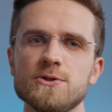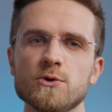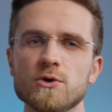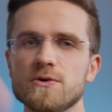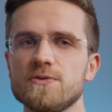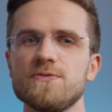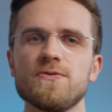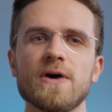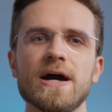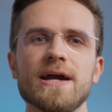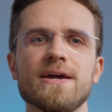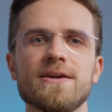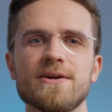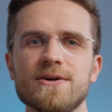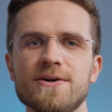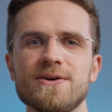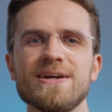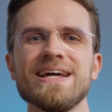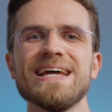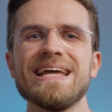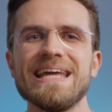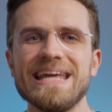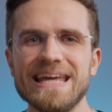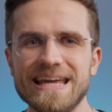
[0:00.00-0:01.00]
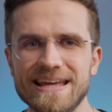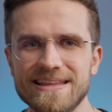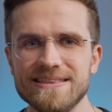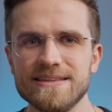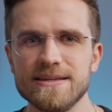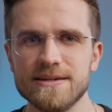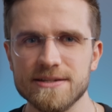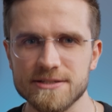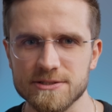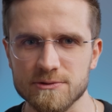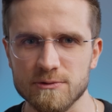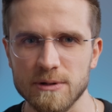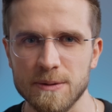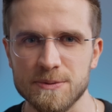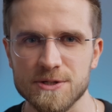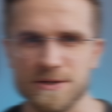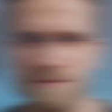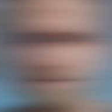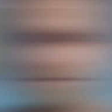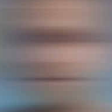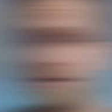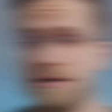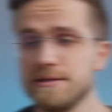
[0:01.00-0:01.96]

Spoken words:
your fighter in the description.